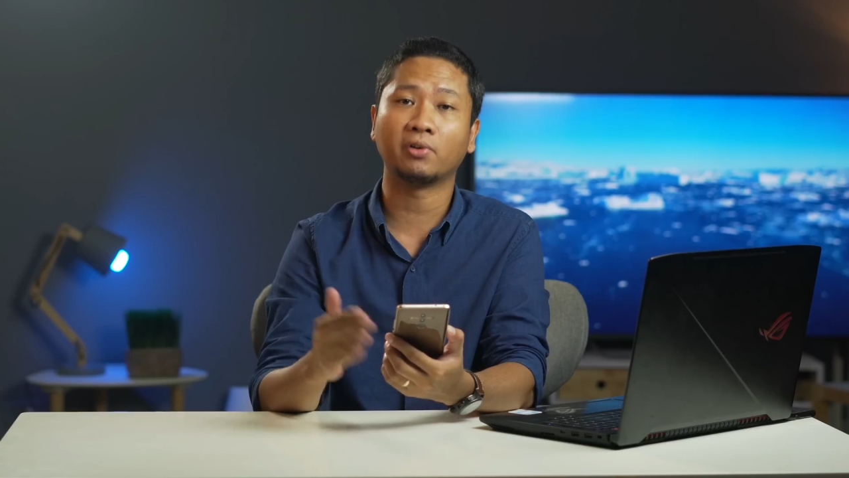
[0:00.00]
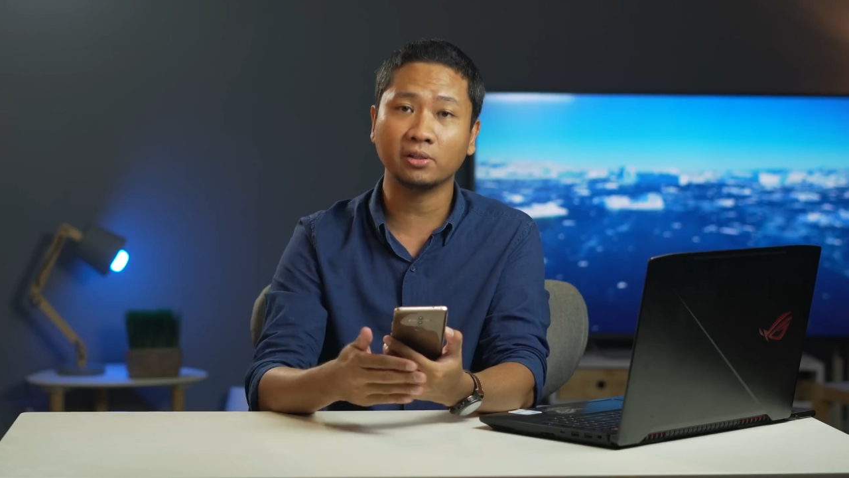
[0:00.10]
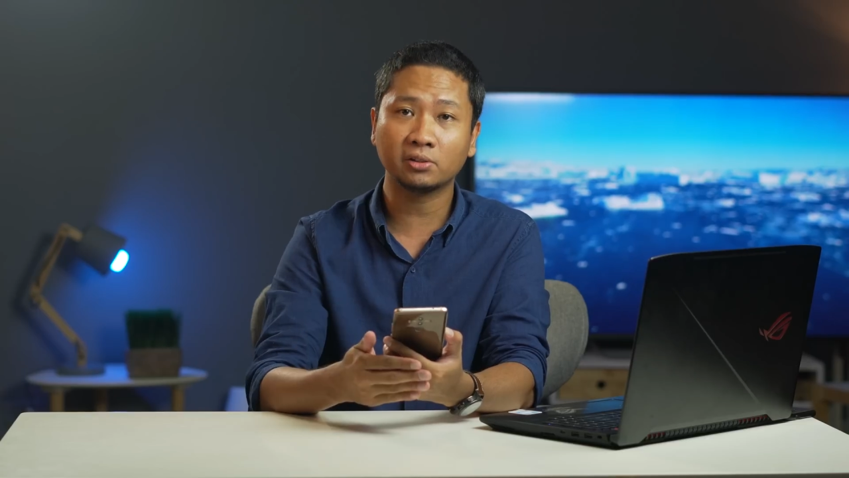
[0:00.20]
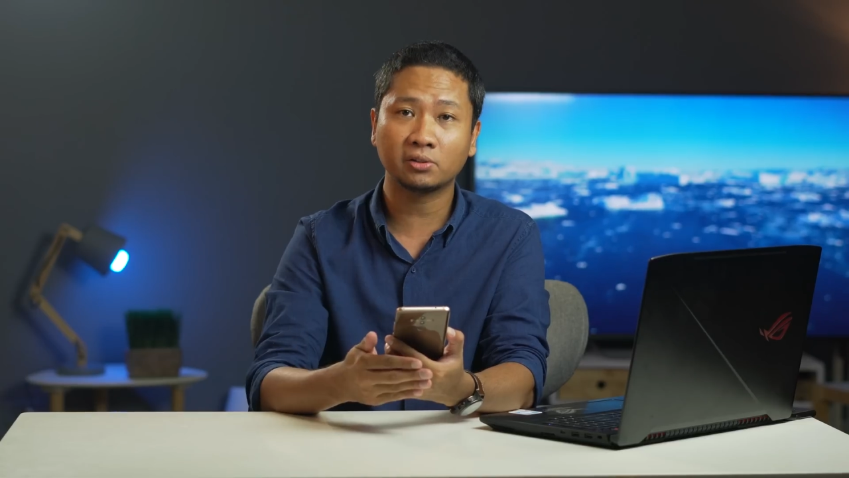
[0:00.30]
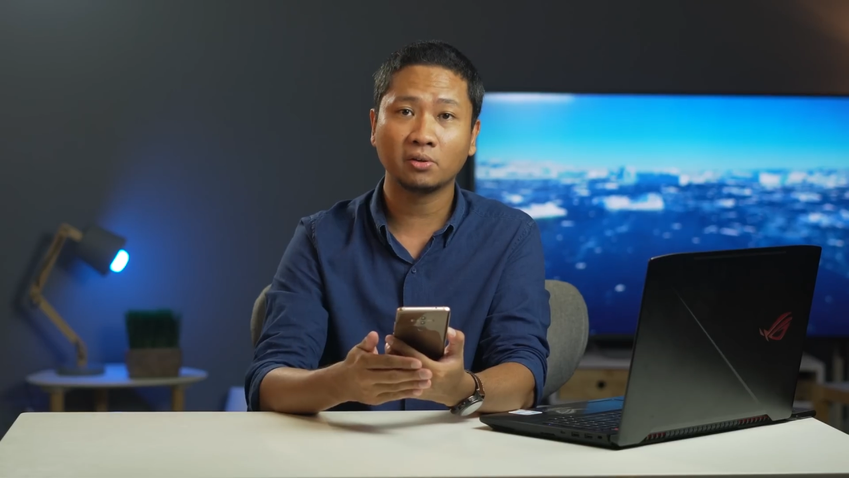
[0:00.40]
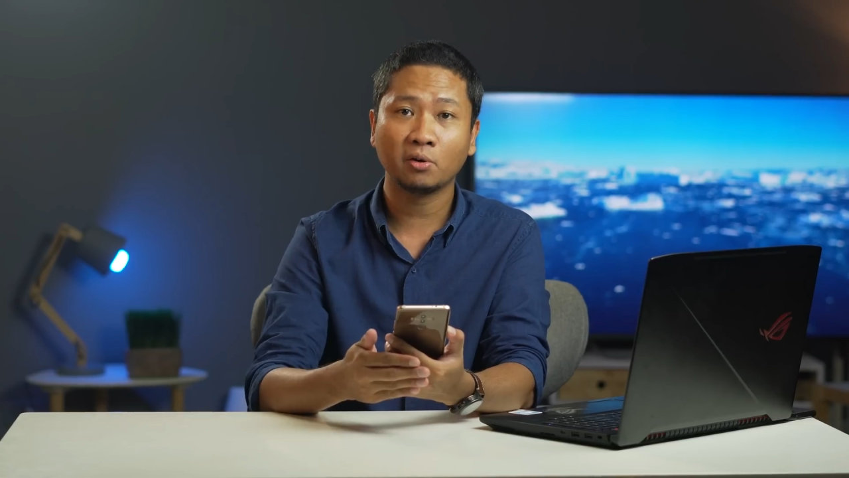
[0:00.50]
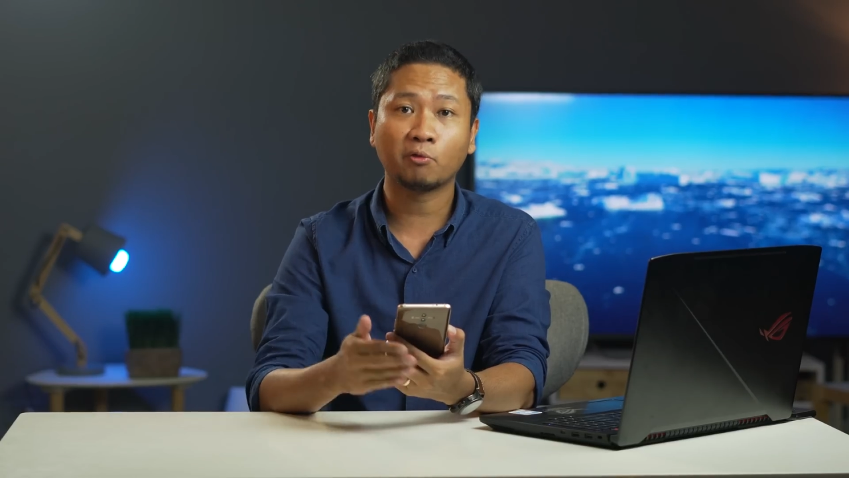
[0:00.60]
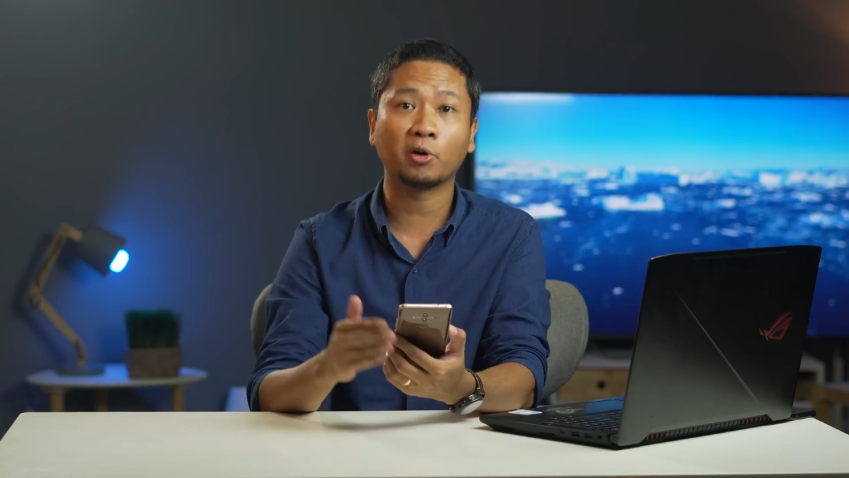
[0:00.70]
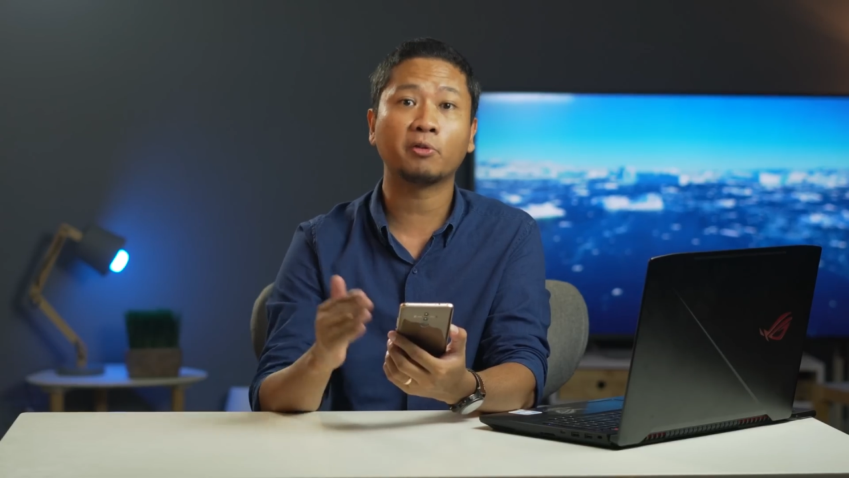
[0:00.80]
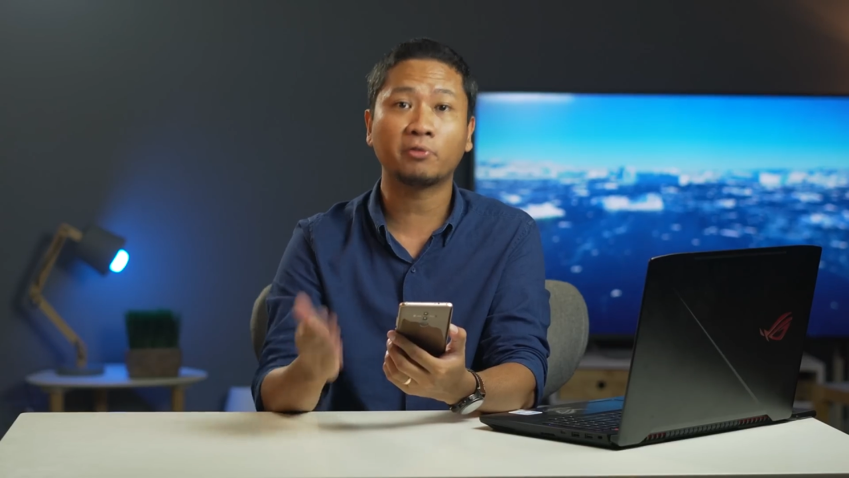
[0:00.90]
funds
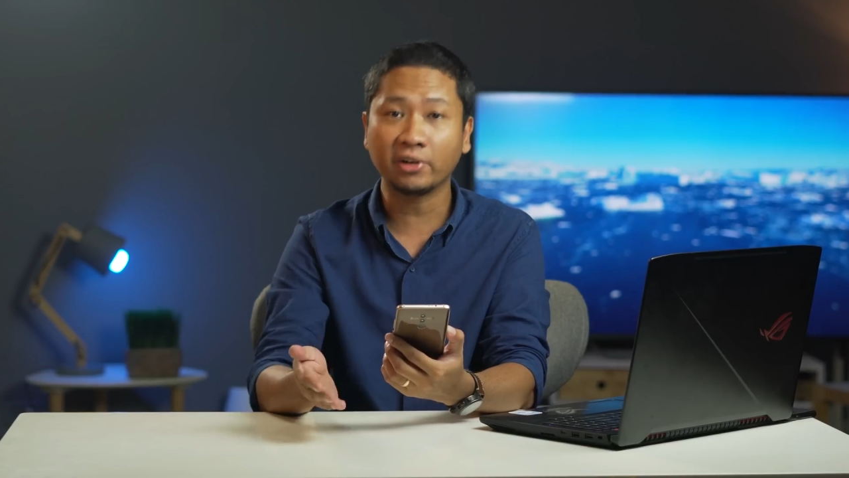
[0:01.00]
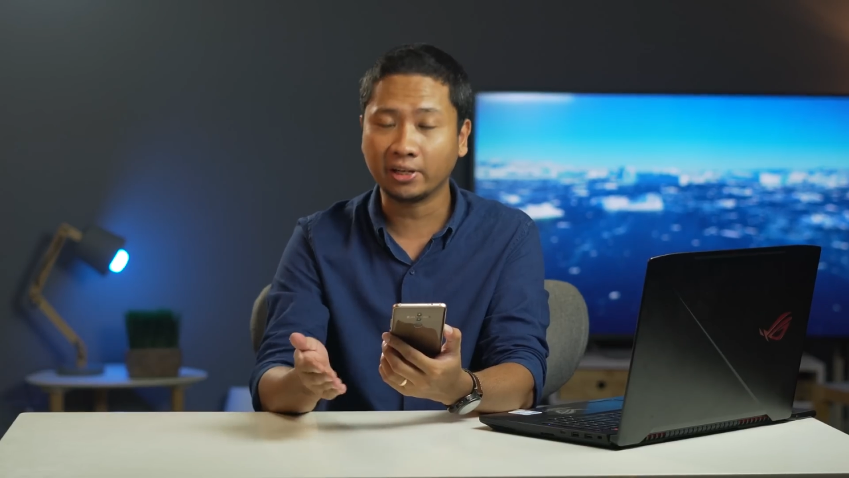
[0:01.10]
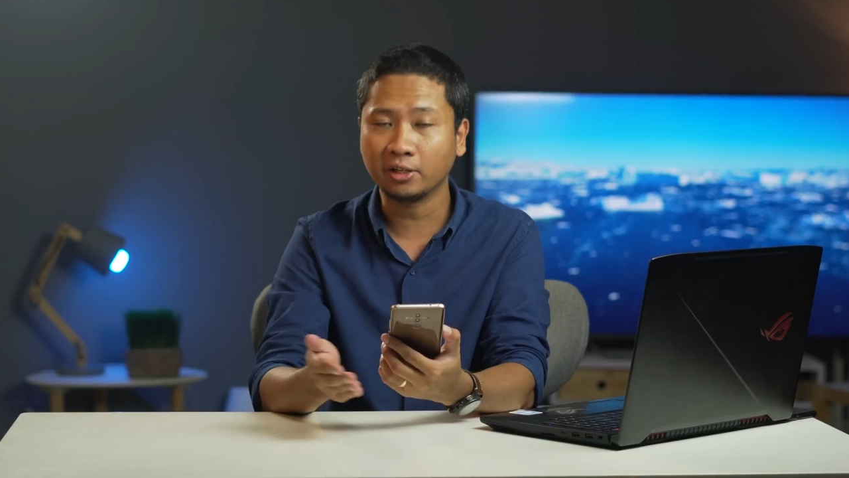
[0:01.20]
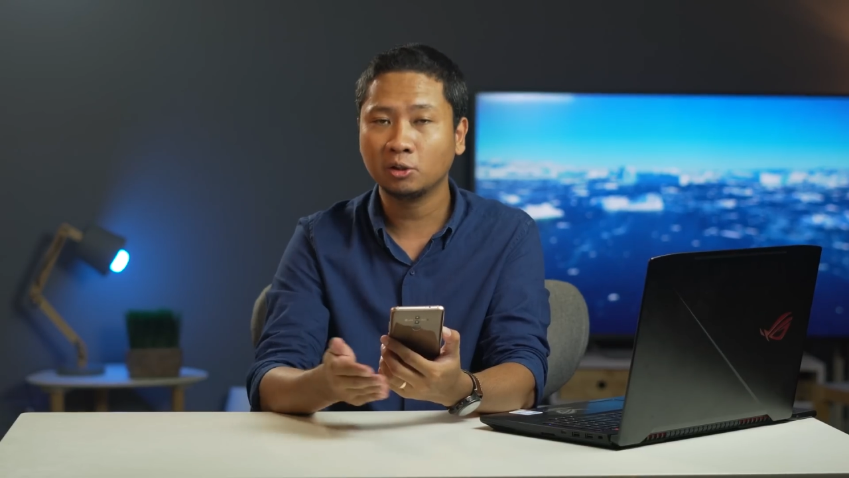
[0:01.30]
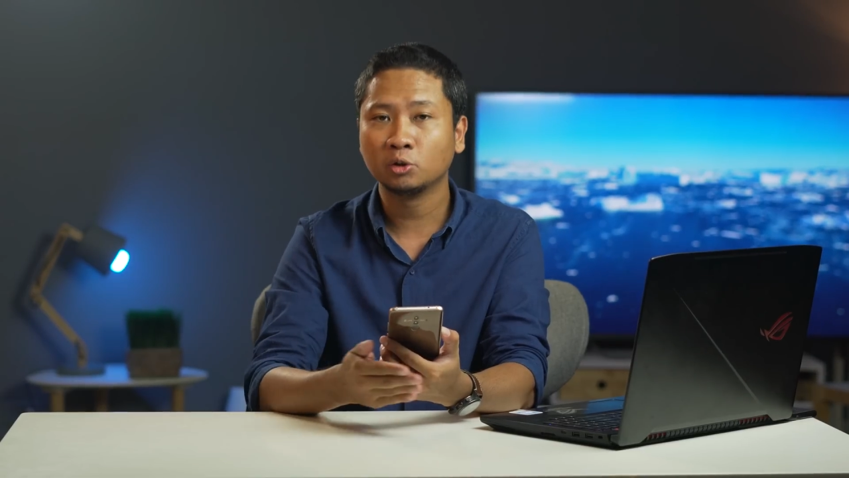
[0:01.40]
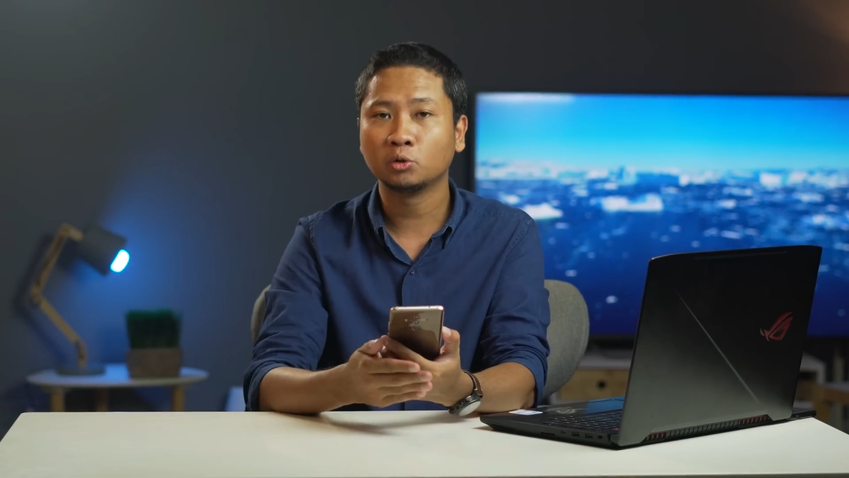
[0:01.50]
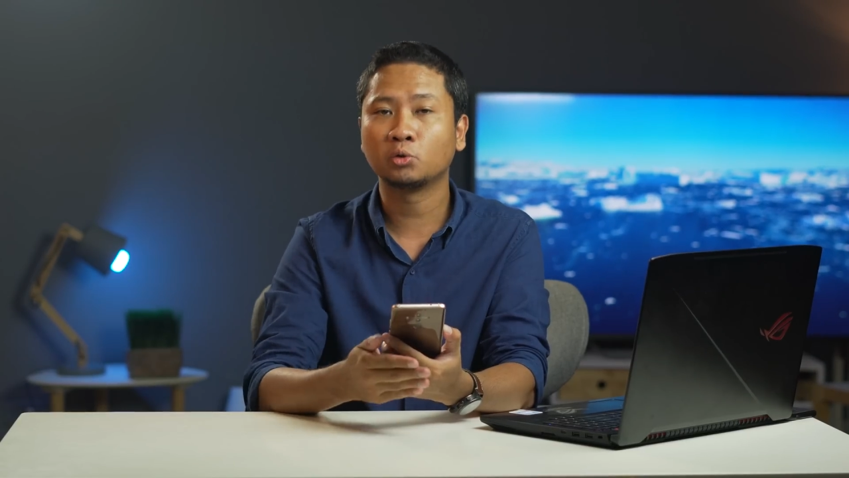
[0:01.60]
for free